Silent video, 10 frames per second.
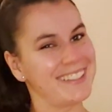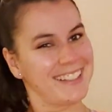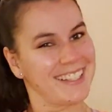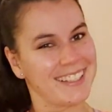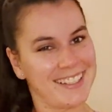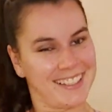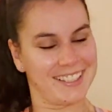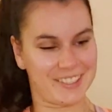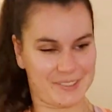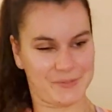
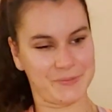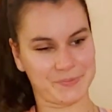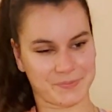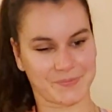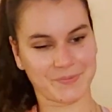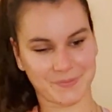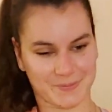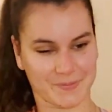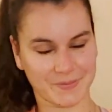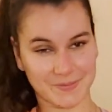
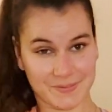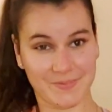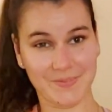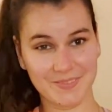Nobody speaks.